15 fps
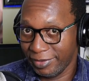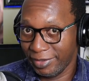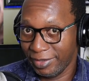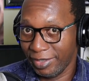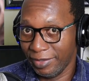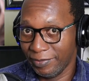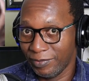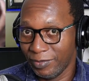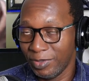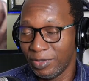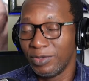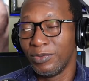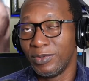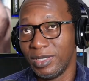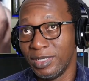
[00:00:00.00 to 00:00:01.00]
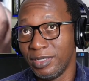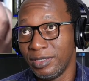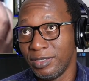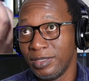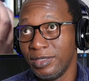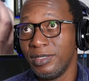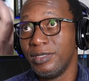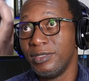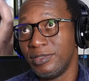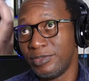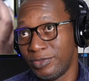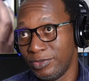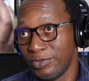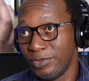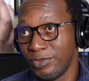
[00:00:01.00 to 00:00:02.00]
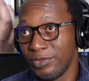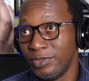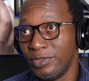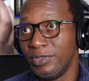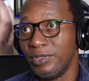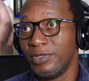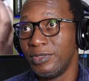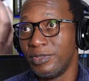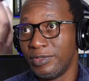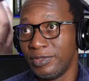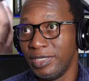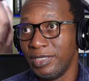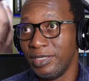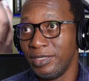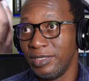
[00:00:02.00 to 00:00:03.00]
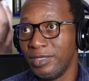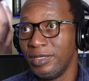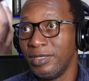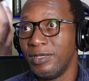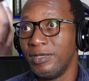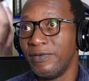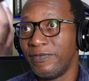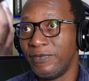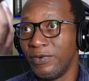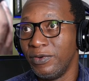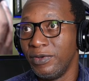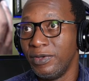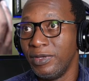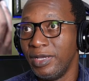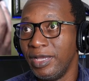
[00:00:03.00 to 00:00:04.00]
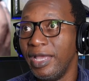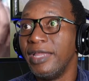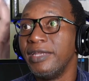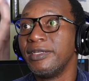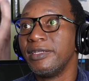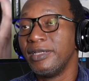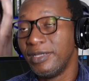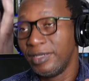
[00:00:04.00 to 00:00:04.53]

okay, 1, 2, 3, 4, and